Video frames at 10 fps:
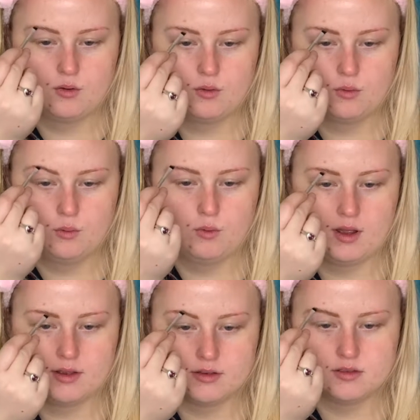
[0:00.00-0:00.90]

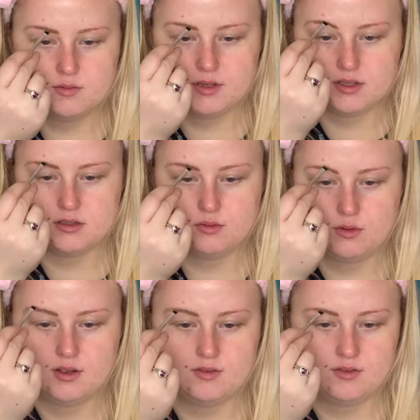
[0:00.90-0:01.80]
wax mixed
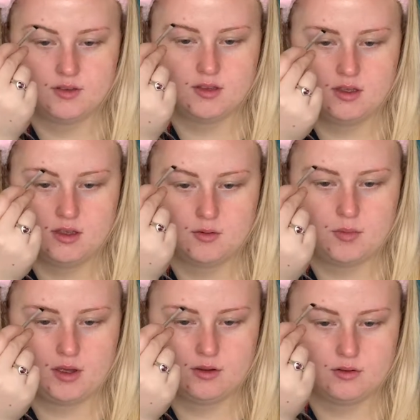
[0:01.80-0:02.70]
with the
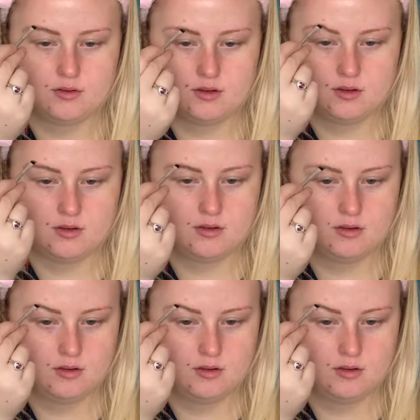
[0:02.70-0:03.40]
powder.